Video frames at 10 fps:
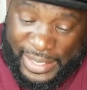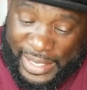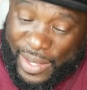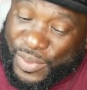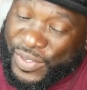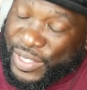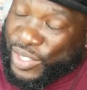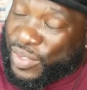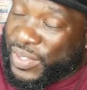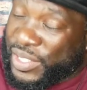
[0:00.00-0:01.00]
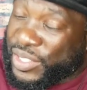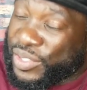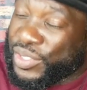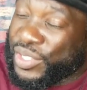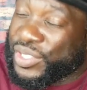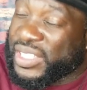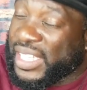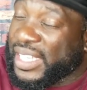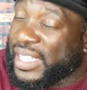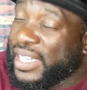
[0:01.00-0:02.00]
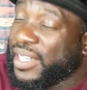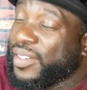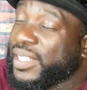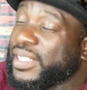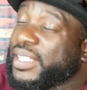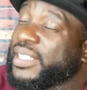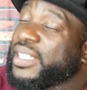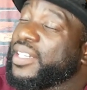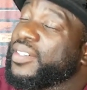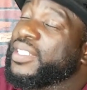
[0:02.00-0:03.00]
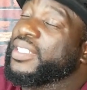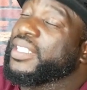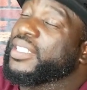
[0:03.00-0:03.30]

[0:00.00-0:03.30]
Now we finna go over here to your second area. This area